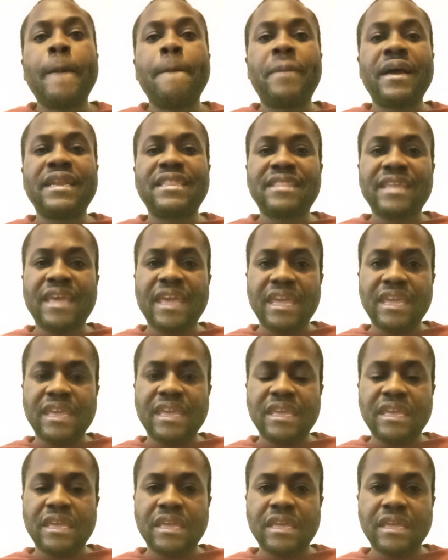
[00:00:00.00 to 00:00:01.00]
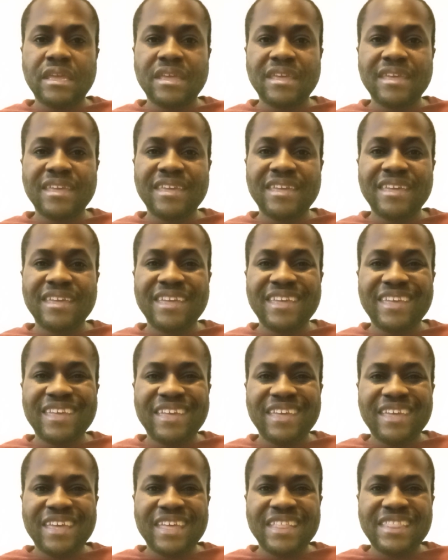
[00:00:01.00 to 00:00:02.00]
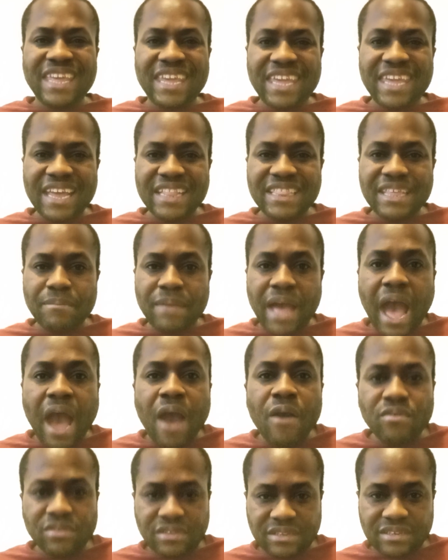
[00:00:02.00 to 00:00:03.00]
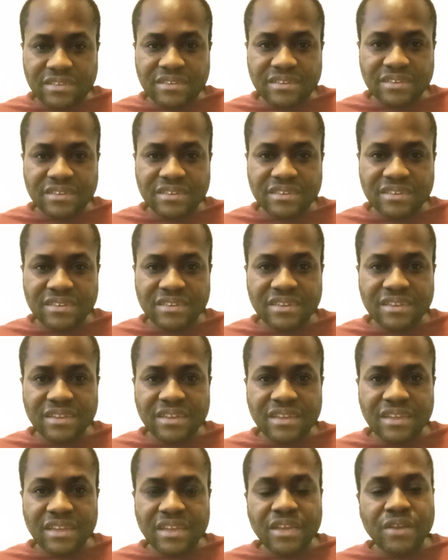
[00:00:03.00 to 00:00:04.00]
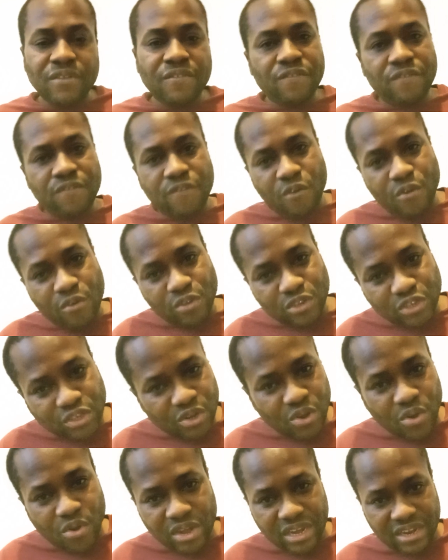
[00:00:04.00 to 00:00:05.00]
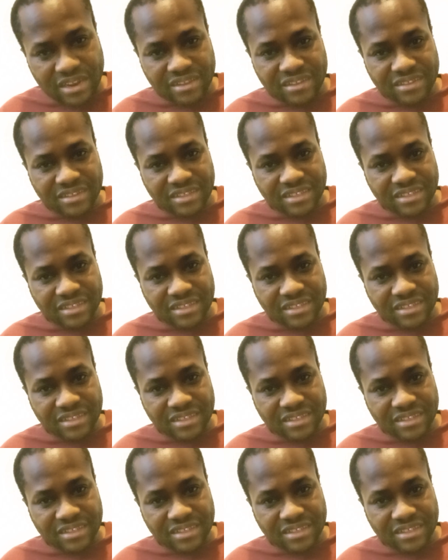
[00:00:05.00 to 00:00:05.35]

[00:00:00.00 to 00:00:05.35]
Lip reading: but they get them out for slaughter.